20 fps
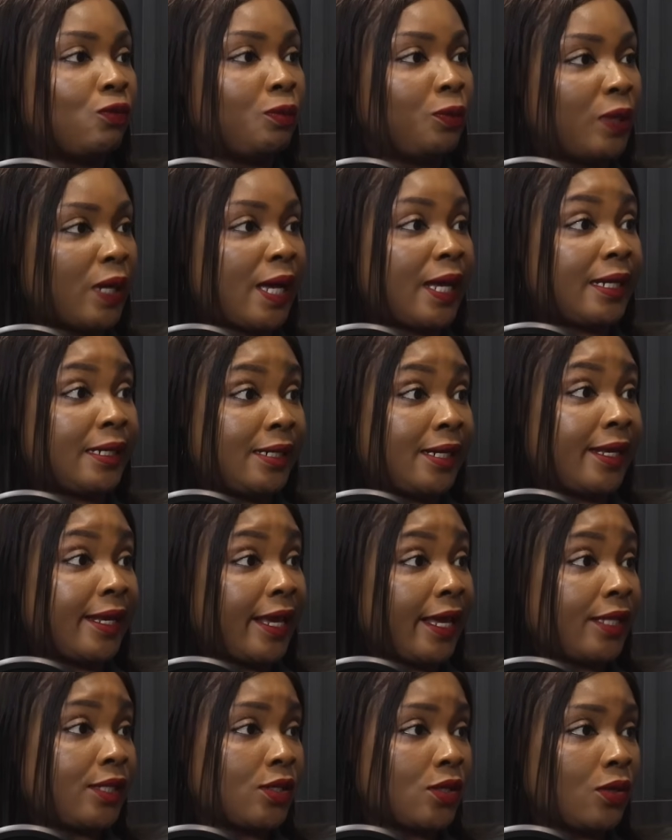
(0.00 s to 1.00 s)
at the
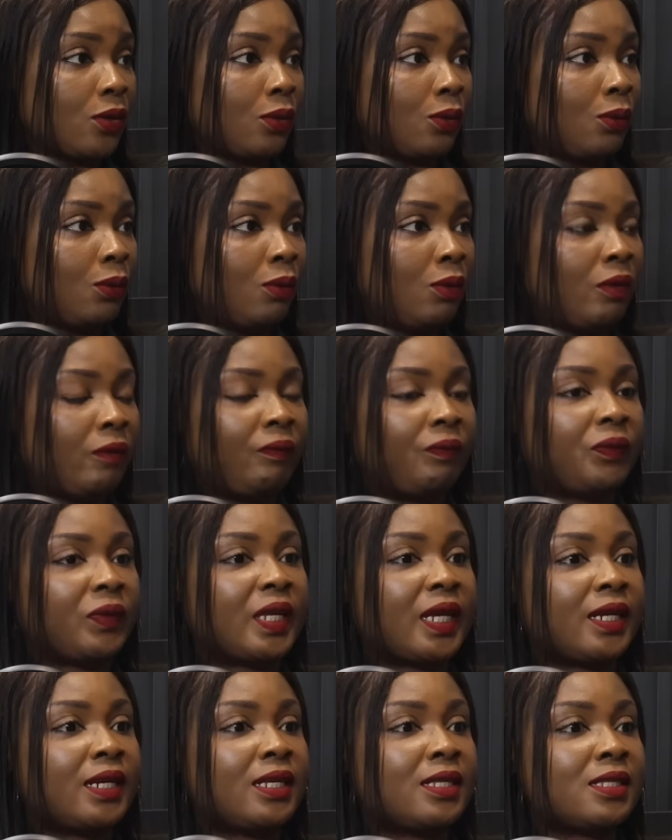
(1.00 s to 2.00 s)
get-go
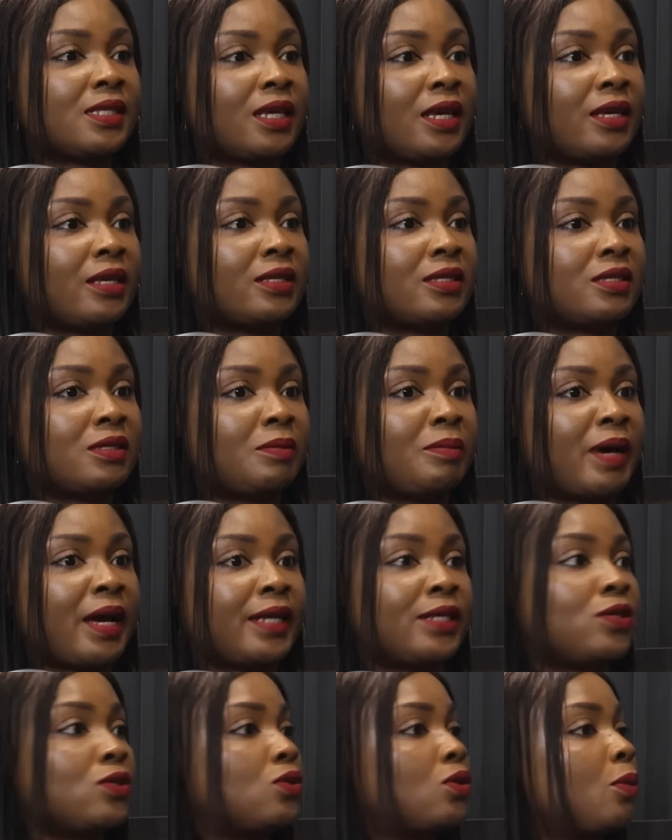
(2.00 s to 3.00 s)
that this is my
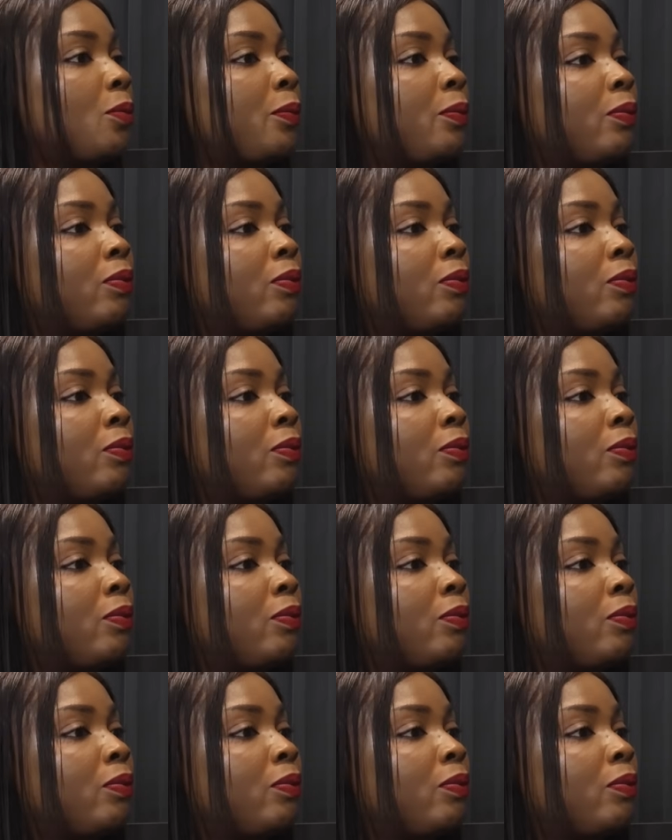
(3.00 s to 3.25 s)
stop